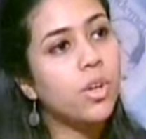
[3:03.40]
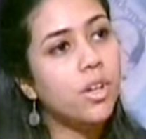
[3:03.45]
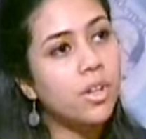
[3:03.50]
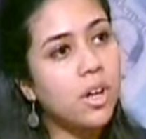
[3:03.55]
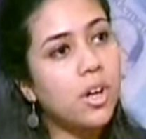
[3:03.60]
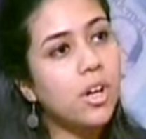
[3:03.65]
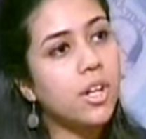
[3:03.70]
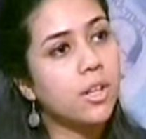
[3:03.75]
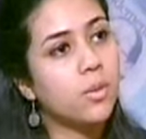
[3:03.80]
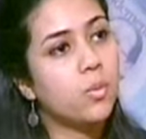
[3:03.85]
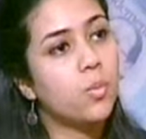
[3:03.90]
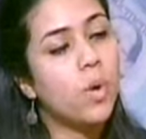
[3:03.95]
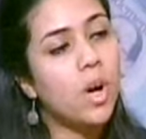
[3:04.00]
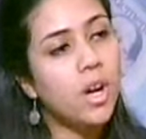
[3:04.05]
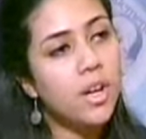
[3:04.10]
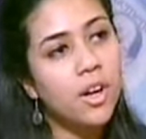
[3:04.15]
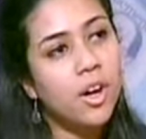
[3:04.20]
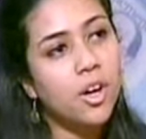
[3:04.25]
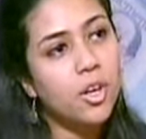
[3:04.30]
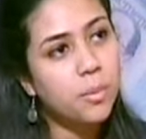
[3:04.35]
why are, uh,
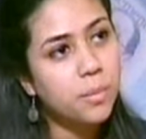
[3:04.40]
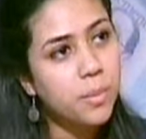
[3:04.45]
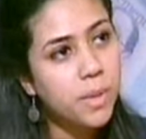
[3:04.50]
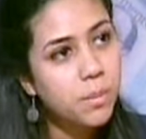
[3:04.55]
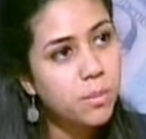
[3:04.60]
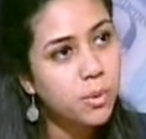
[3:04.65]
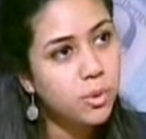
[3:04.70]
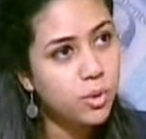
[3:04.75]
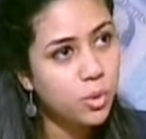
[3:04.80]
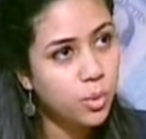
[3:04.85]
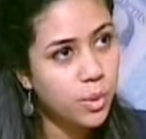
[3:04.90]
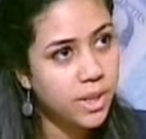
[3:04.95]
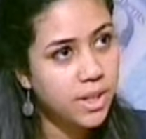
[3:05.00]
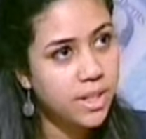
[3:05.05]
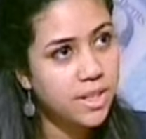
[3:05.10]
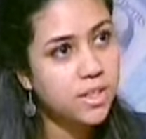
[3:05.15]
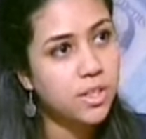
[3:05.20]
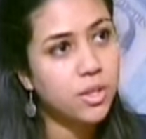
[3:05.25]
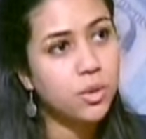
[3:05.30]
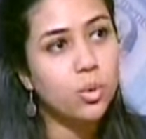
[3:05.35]
why are people doing
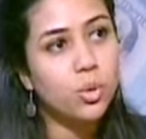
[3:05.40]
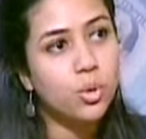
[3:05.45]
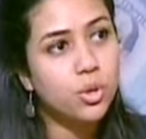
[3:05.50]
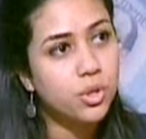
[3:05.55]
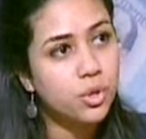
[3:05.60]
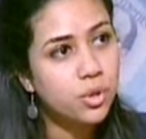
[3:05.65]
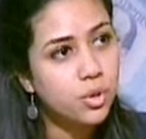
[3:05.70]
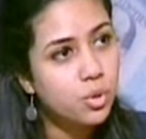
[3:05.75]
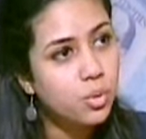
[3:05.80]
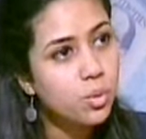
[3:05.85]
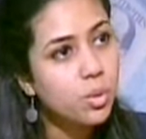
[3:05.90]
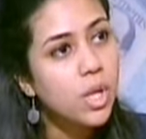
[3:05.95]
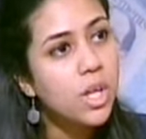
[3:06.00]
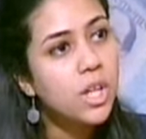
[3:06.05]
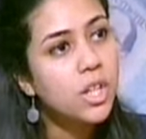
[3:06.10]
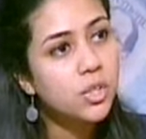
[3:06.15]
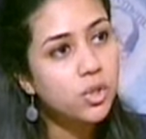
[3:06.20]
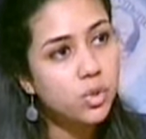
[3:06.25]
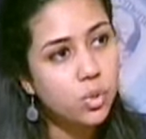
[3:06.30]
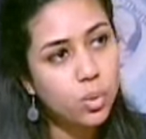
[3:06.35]
this in order to
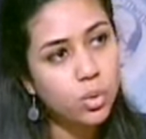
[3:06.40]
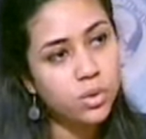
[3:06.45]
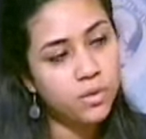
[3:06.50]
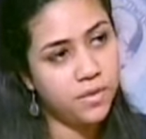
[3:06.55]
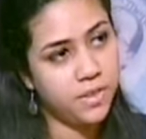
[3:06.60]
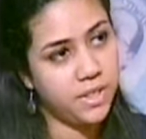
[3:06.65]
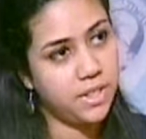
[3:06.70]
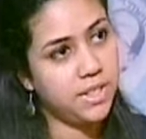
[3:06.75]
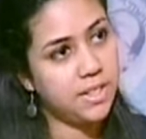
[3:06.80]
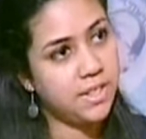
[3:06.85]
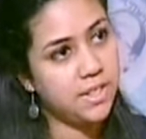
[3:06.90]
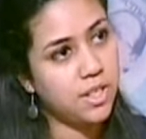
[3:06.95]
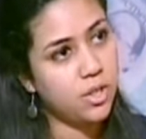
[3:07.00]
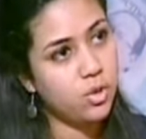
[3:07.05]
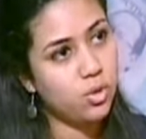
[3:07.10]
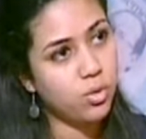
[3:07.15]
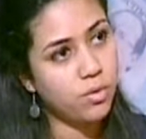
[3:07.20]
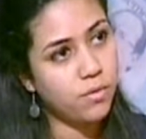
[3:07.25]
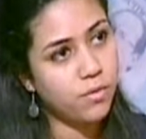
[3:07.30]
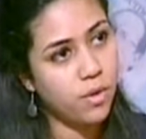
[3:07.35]
solve this
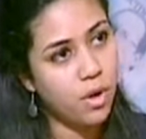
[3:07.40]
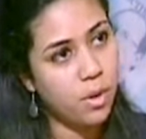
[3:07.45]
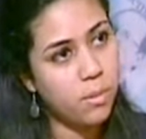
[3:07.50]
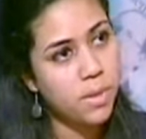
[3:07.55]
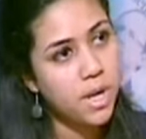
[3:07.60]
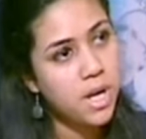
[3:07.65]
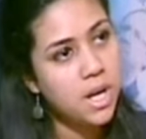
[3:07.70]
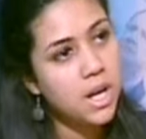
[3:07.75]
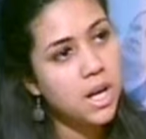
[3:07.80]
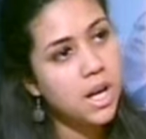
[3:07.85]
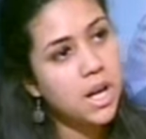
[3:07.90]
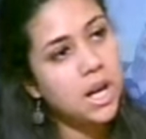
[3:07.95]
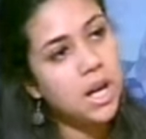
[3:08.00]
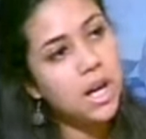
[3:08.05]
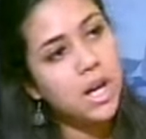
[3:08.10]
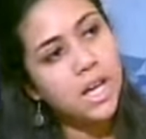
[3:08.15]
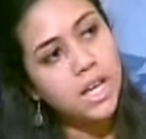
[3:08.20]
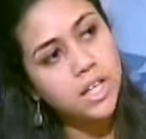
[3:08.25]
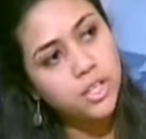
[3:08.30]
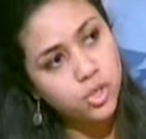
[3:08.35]
issue from
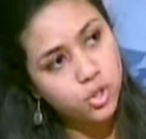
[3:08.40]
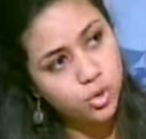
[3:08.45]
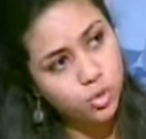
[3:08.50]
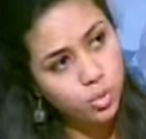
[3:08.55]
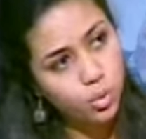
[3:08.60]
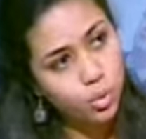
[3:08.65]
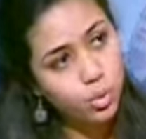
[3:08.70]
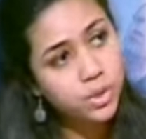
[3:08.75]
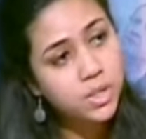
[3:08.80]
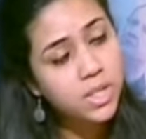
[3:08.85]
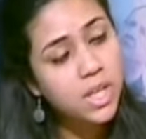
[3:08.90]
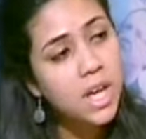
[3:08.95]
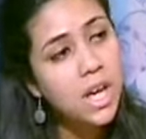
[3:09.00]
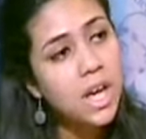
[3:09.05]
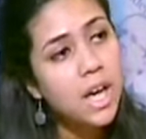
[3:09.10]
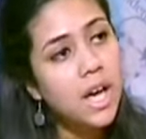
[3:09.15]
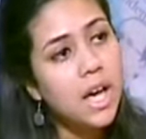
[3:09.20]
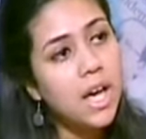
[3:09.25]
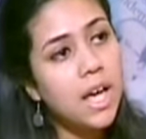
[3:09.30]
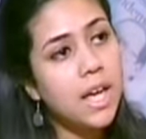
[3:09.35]
its roots.
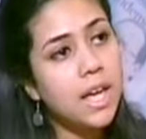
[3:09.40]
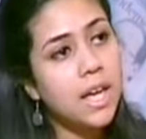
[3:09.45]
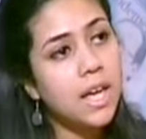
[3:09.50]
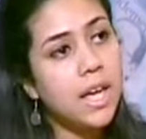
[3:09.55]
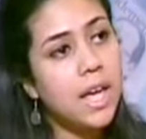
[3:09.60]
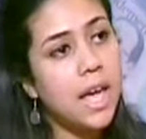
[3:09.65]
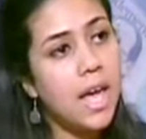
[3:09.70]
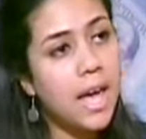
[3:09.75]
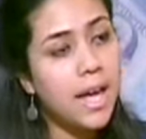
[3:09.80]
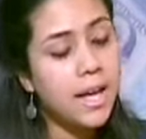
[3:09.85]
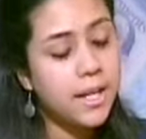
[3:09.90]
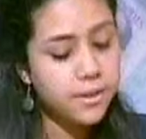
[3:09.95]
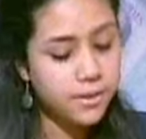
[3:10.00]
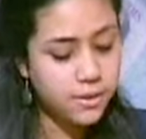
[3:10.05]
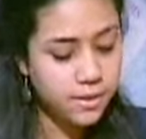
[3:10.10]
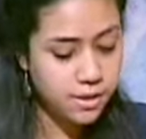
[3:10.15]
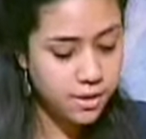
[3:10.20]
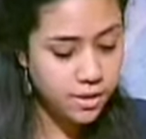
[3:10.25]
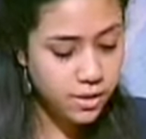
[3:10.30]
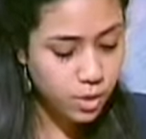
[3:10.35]
Uh,
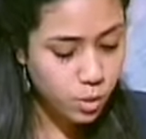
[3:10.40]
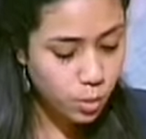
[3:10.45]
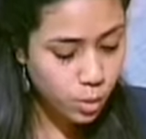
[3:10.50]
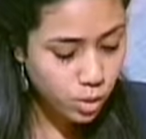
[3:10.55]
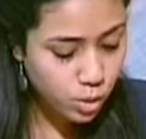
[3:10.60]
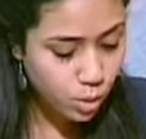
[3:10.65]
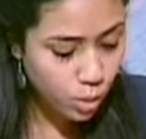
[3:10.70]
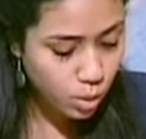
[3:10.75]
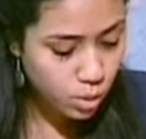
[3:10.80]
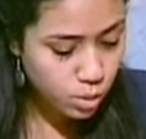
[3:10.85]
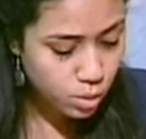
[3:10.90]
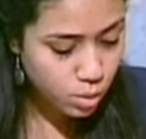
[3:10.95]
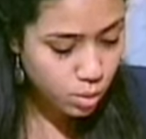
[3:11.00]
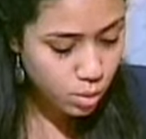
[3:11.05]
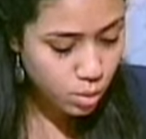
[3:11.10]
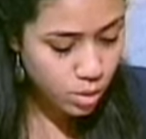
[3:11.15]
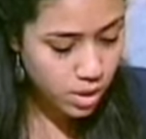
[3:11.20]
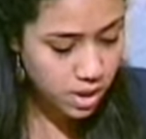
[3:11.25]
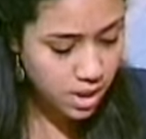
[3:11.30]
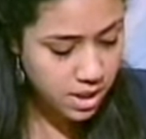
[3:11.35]
and uh, there was
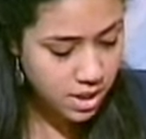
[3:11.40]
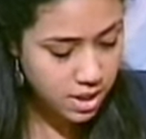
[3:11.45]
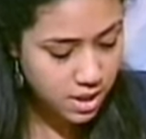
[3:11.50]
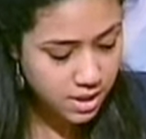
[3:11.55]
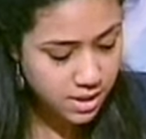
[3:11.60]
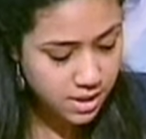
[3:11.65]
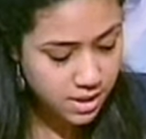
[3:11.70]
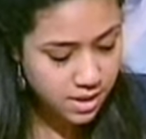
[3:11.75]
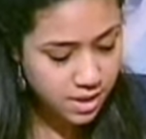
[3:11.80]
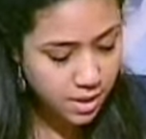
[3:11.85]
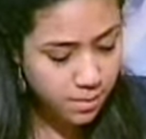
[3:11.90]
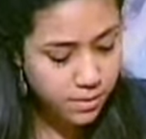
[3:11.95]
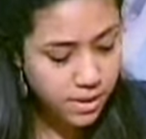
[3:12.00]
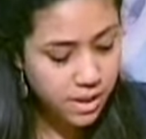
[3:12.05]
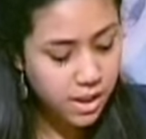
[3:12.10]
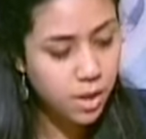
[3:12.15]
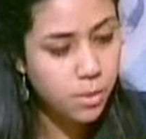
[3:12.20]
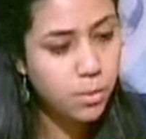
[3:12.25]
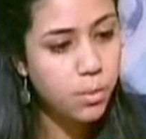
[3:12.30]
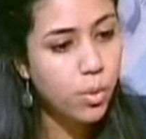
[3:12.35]
also uh,
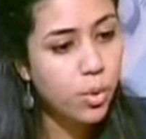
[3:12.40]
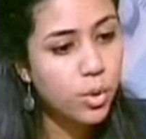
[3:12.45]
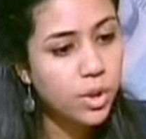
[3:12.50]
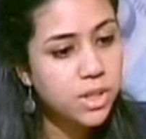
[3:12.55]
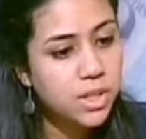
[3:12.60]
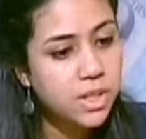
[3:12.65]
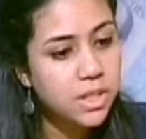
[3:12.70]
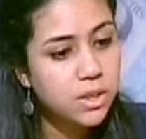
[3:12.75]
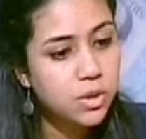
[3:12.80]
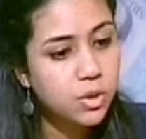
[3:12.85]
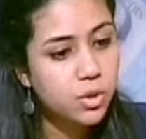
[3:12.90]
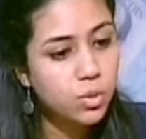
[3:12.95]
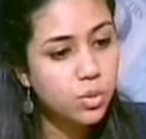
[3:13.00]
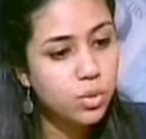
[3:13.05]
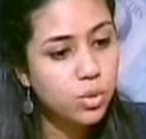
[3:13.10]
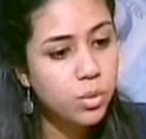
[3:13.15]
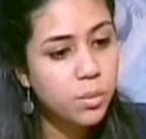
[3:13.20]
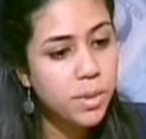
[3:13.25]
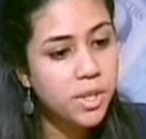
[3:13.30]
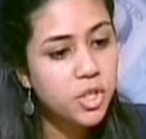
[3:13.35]
something important to,
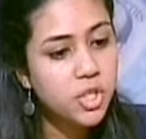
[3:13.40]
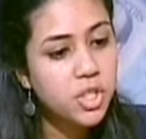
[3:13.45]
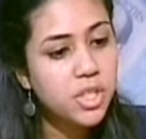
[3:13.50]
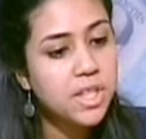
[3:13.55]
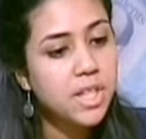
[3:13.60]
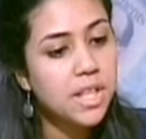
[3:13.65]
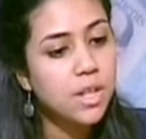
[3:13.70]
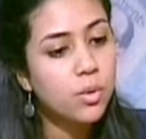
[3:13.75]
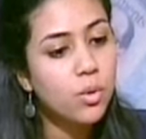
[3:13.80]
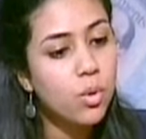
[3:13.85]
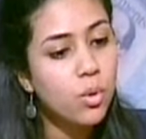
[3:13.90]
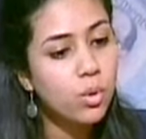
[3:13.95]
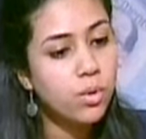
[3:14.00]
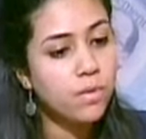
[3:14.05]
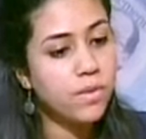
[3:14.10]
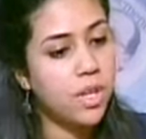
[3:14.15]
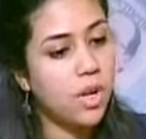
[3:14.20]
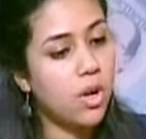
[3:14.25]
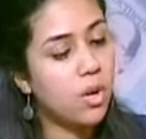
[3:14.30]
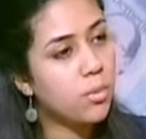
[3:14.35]
to mention the role
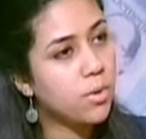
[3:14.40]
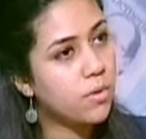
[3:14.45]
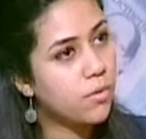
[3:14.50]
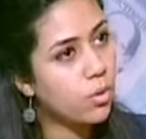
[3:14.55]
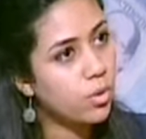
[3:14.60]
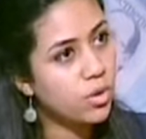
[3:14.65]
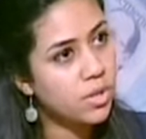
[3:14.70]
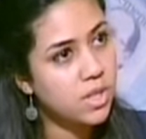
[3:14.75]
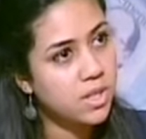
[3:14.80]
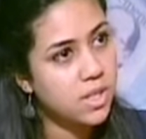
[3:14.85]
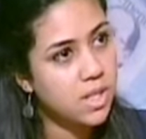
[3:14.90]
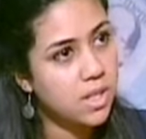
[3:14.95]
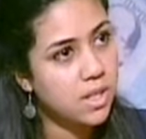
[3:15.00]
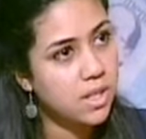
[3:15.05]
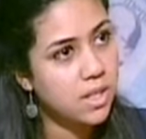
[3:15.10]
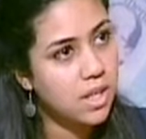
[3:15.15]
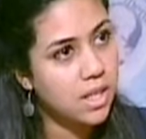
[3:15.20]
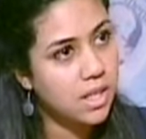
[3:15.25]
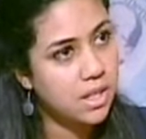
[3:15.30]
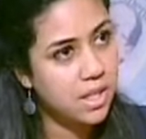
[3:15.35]
of the armed forces
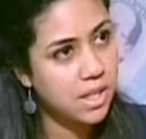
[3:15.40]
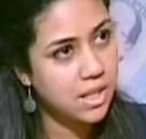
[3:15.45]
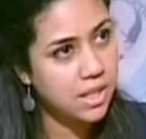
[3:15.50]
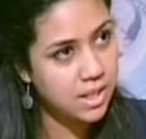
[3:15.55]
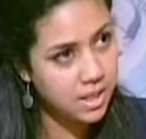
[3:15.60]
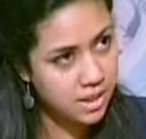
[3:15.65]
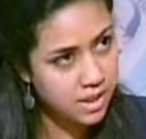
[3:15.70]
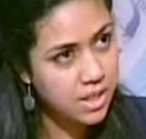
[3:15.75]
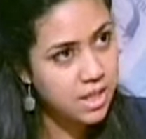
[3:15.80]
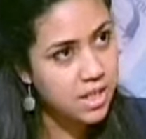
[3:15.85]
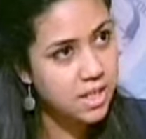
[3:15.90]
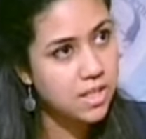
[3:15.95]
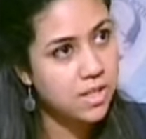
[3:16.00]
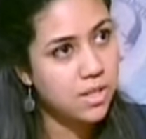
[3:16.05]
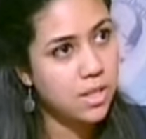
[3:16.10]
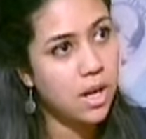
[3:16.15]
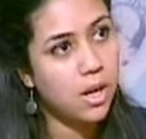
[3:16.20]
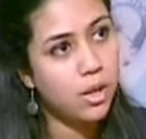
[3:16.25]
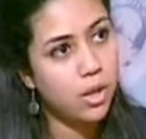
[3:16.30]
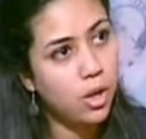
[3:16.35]
in, in, in, in
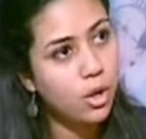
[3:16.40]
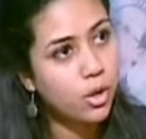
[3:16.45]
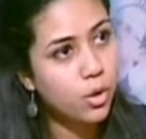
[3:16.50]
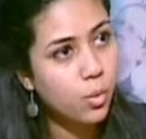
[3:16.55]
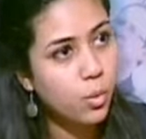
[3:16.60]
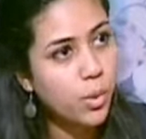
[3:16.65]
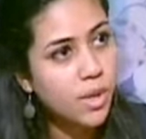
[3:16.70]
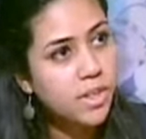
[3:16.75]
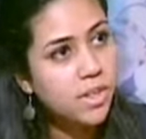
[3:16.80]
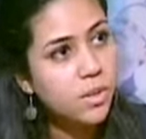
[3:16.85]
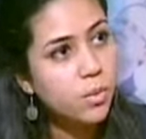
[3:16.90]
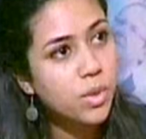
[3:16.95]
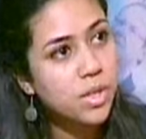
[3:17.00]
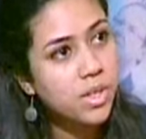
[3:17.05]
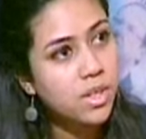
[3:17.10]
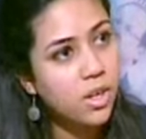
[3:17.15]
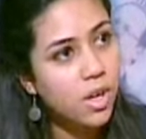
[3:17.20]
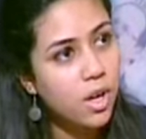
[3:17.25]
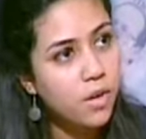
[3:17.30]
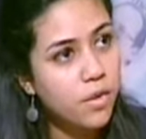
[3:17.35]
this, along with, with
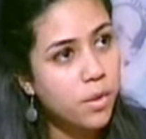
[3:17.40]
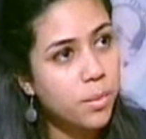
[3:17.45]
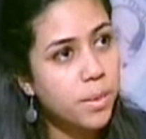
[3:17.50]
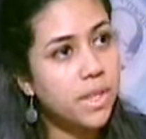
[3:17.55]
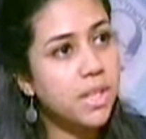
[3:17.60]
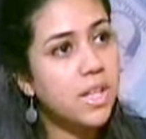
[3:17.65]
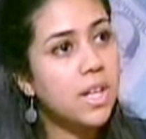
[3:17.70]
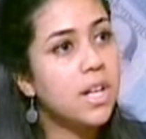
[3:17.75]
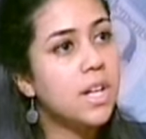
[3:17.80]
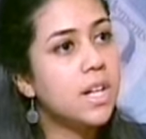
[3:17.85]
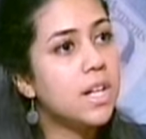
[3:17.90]
the government.